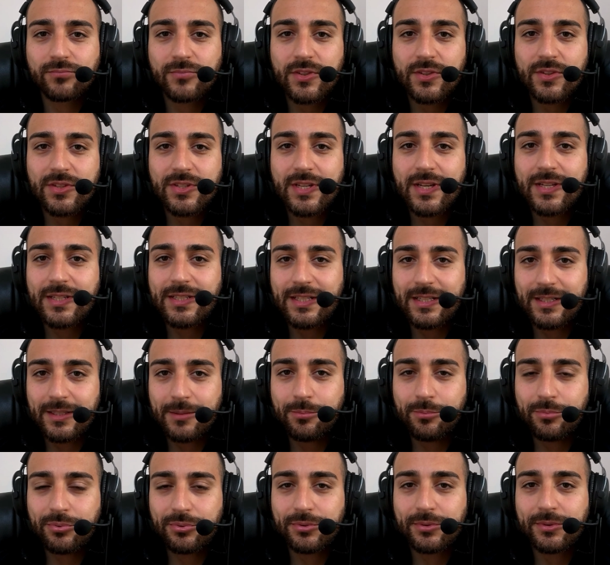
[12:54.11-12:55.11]
sign
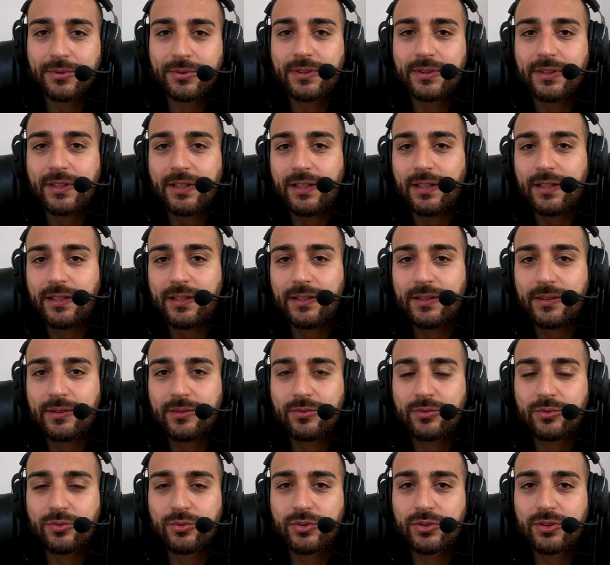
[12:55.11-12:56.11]
up
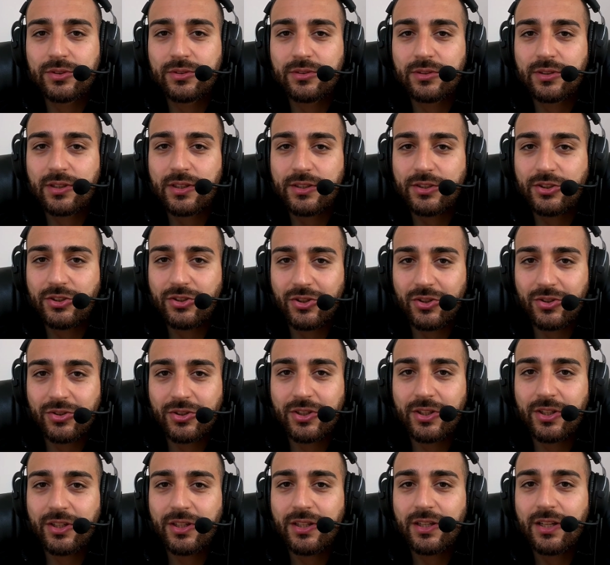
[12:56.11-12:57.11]
for
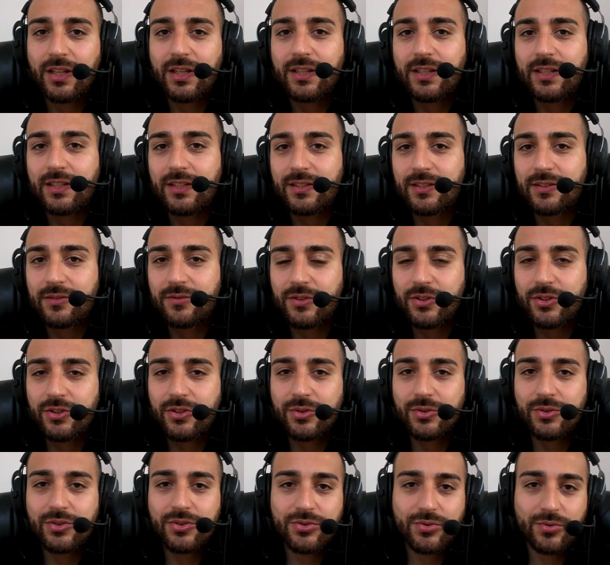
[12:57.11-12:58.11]
Italki in the
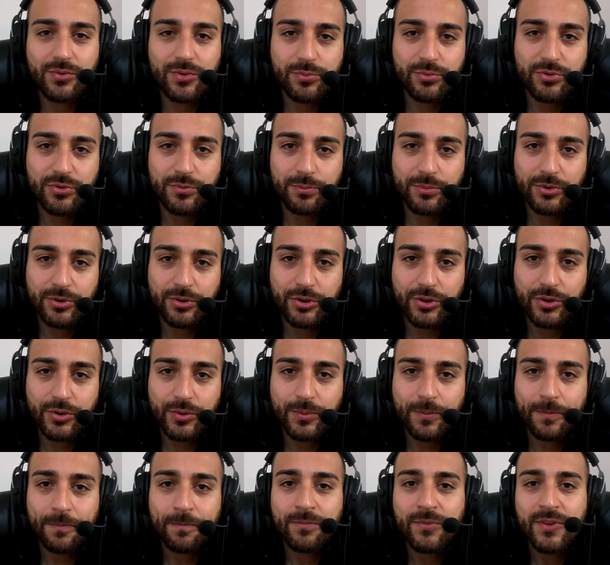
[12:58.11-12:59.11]
video description below,